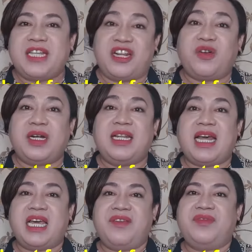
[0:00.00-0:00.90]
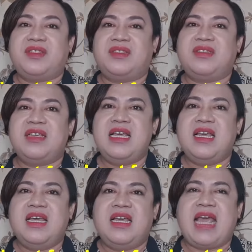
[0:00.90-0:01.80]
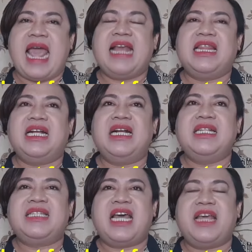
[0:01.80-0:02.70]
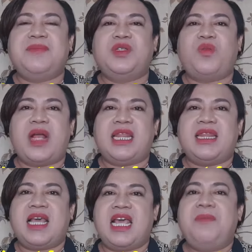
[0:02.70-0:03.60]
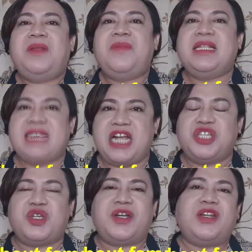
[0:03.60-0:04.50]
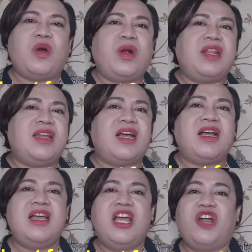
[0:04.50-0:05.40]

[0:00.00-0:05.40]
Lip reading: in our lives. And there are times when the implementation or the